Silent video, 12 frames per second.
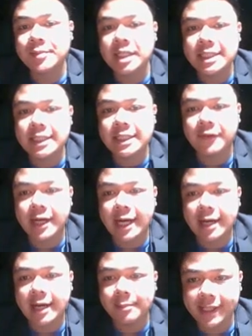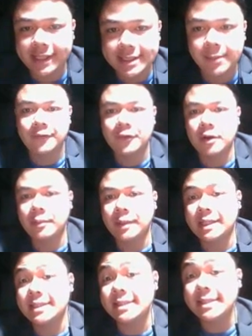trainers are whether from
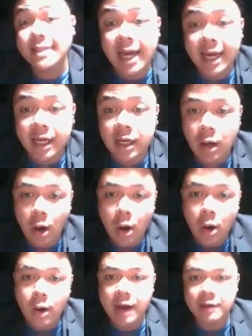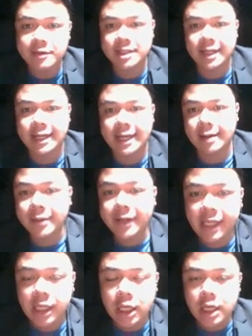inside or outside the company
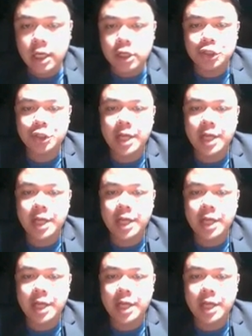should have